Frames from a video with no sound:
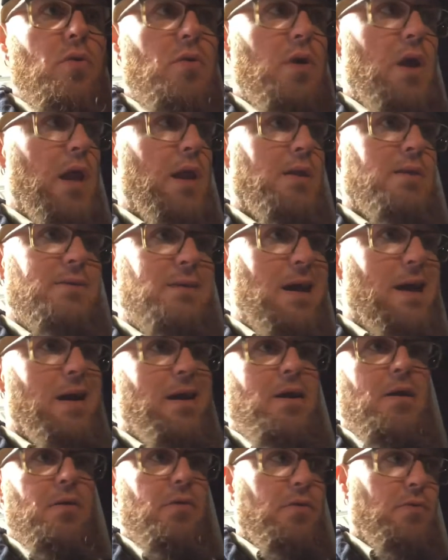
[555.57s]
an
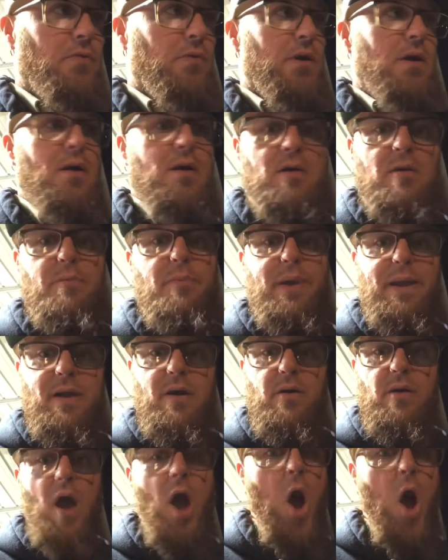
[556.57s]
entire 300-pound